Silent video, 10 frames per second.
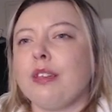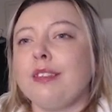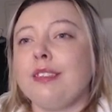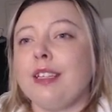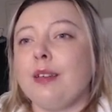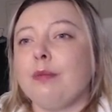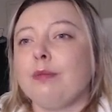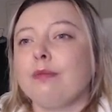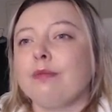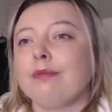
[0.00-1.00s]
dim
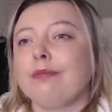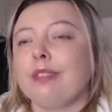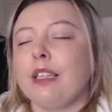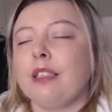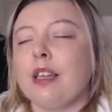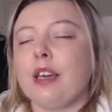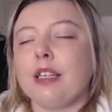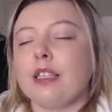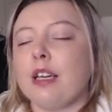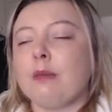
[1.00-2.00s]
in the
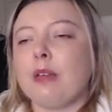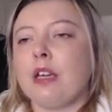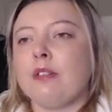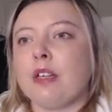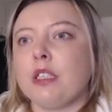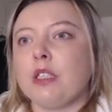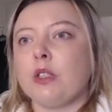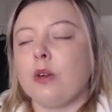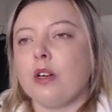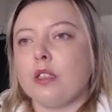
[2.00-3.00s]
nighttime, and I find it so
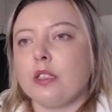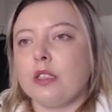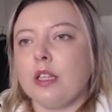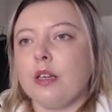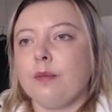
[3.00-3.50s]
hard to see.